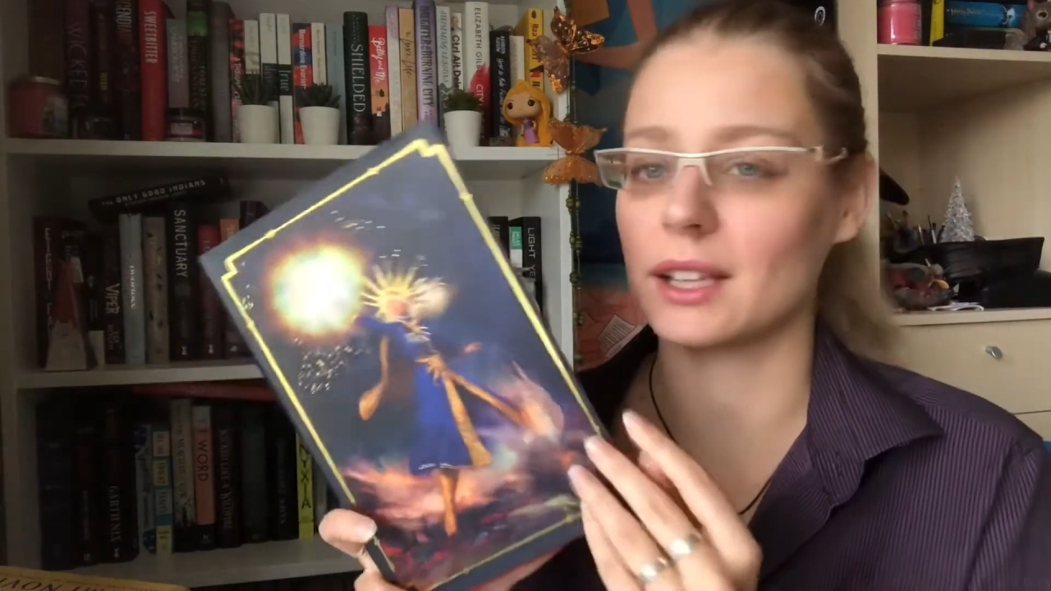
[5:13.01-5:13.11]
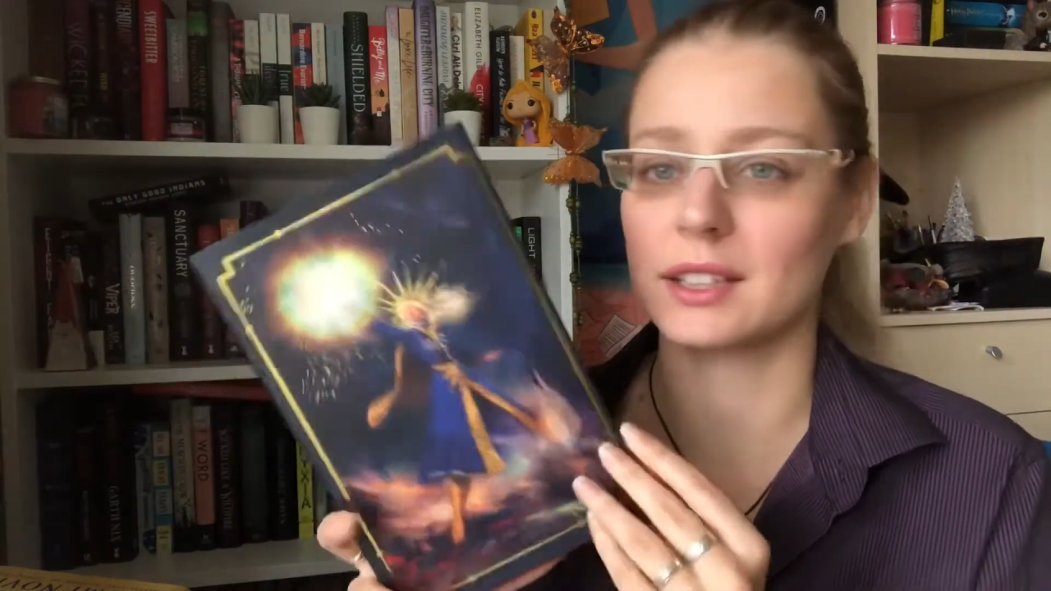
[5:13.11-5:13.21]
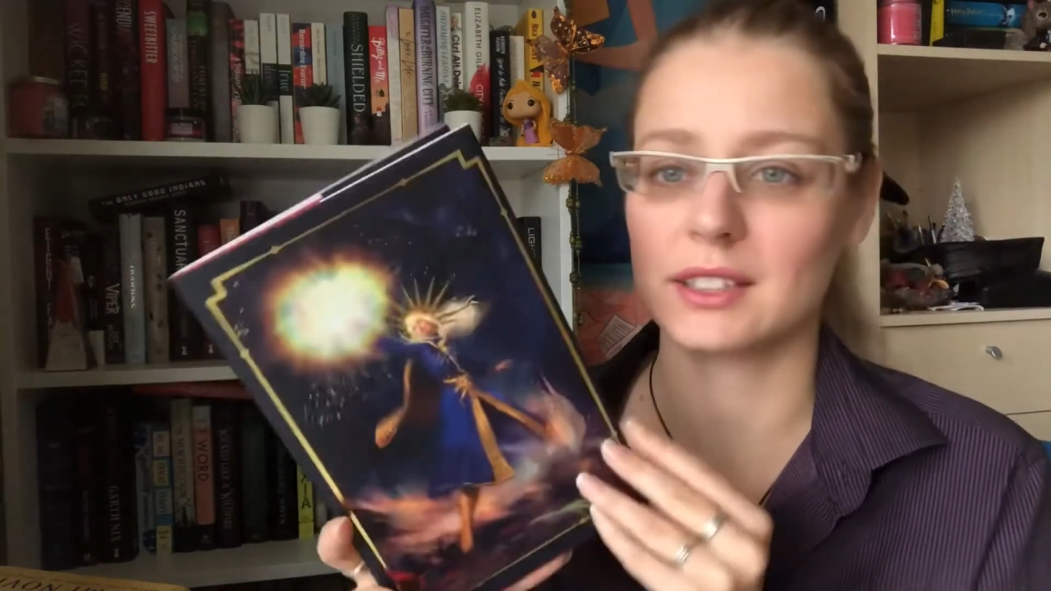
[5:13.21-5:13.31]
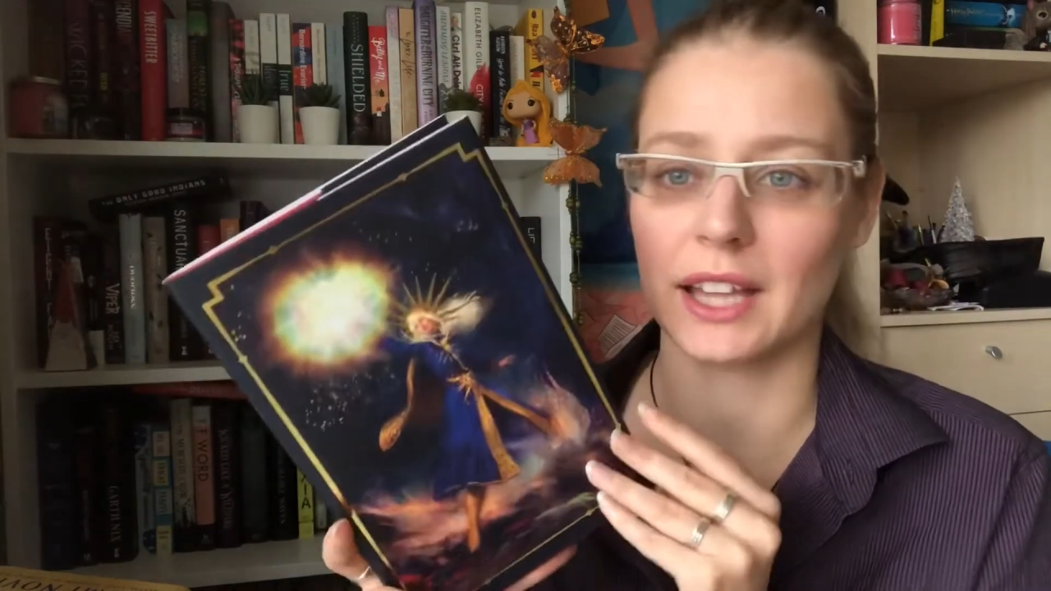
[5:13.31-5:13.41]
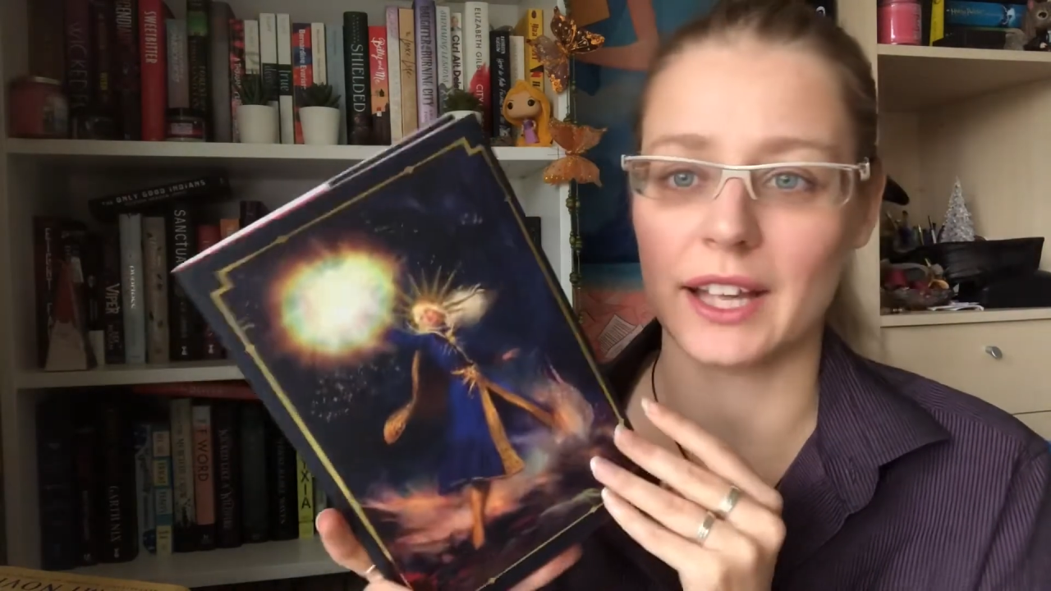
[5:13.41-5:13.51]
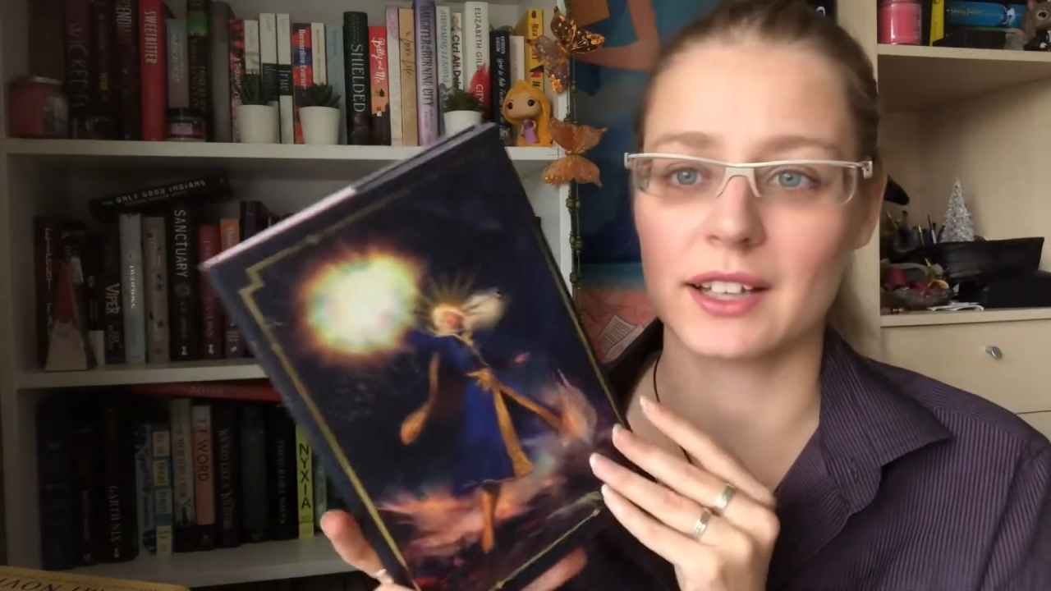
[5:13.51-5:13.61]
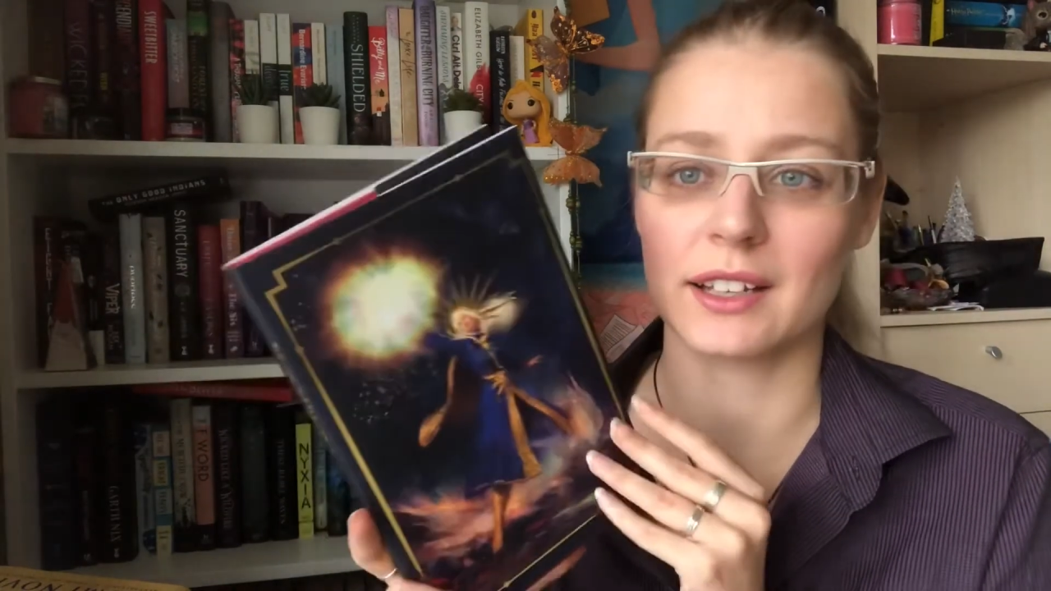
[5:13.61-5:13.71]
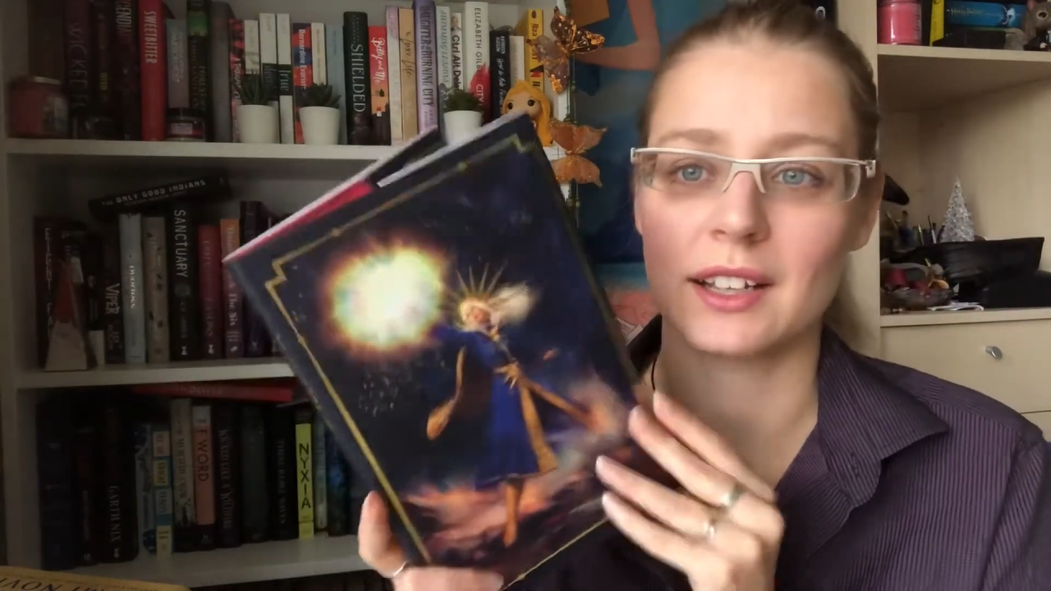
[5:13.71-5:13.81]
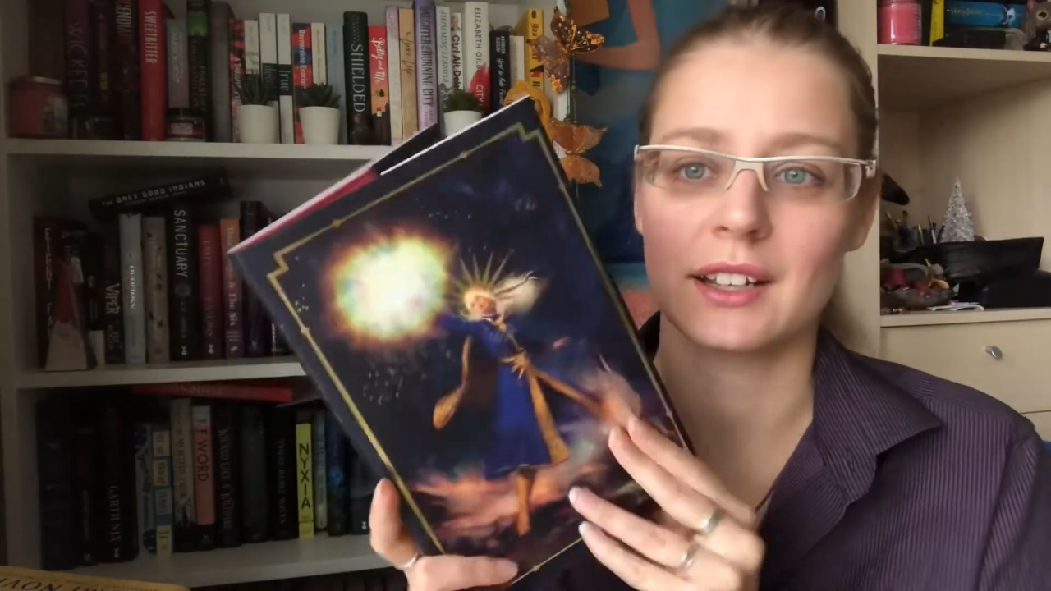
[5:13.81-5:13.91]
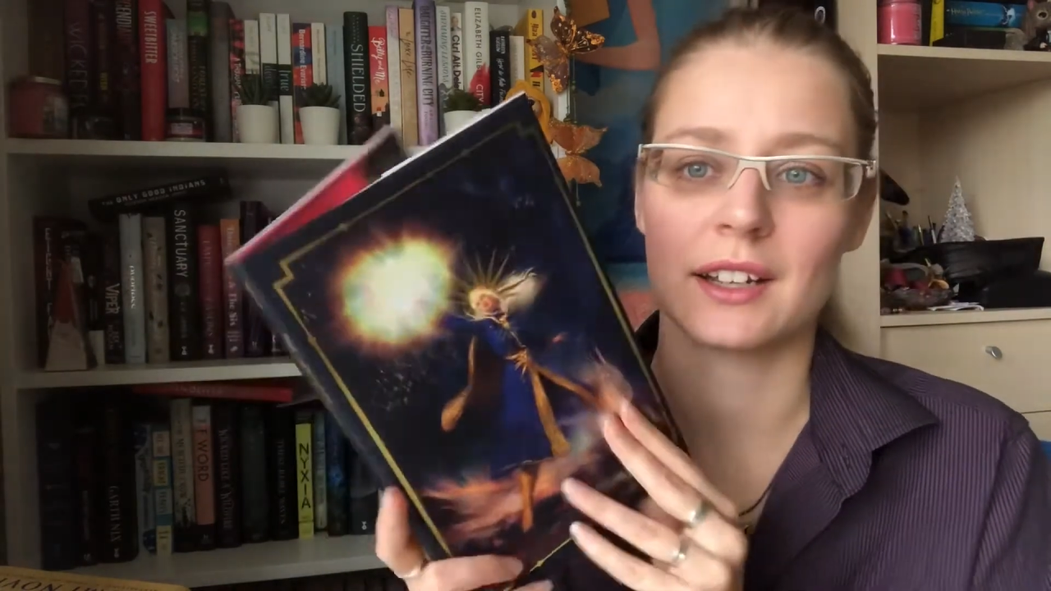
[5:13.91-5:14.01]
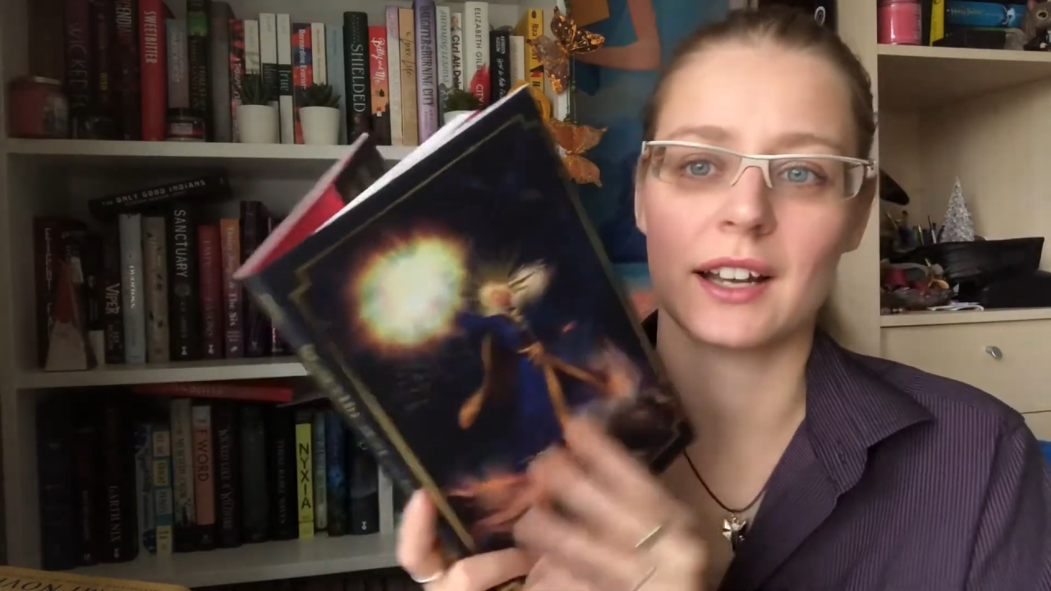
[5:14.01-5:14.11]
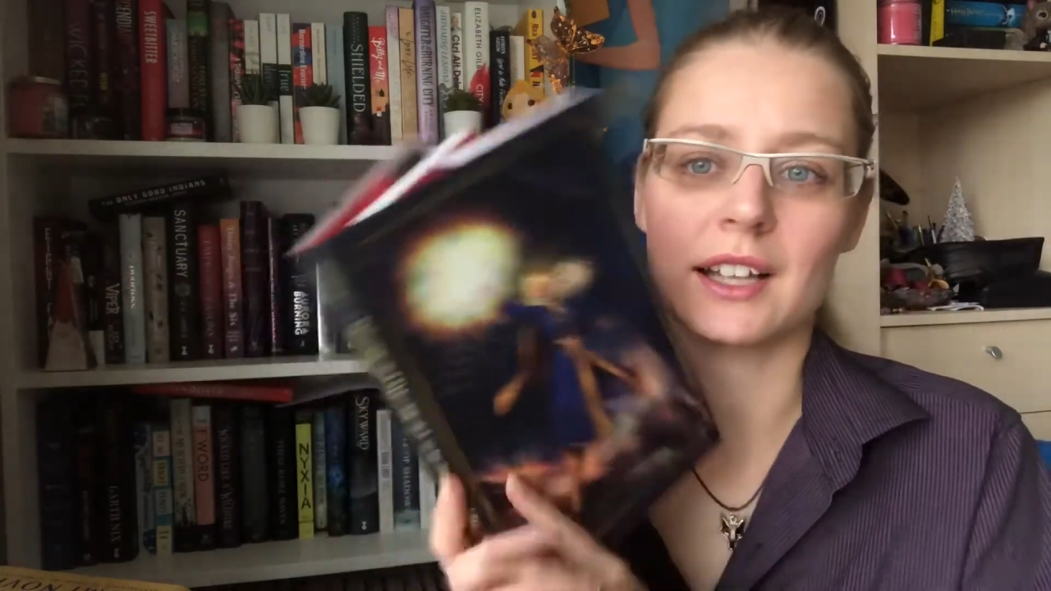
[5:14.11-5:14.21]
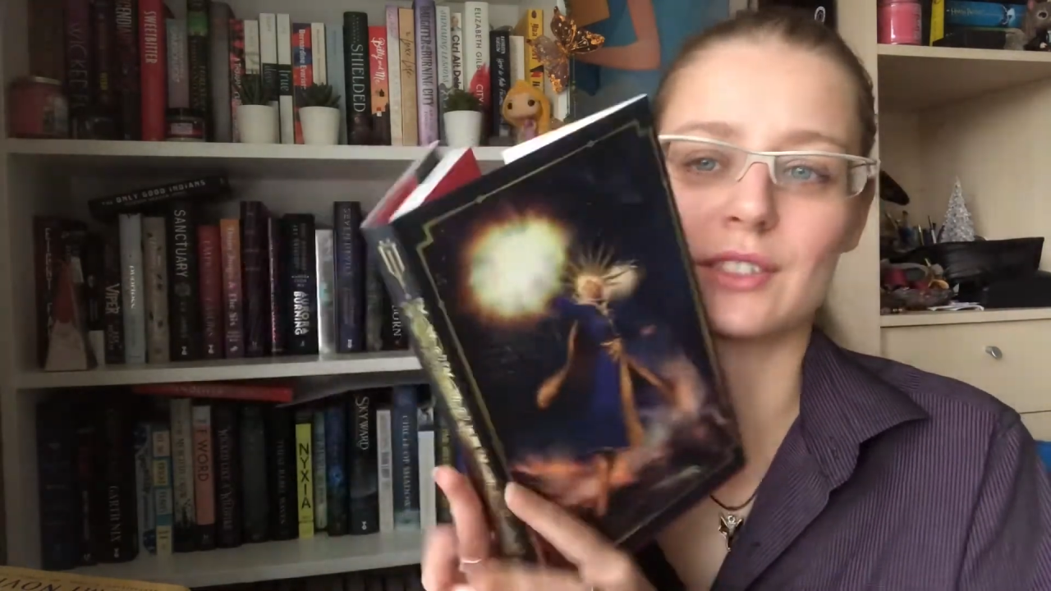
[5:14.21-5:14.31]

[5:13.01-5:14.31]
It like has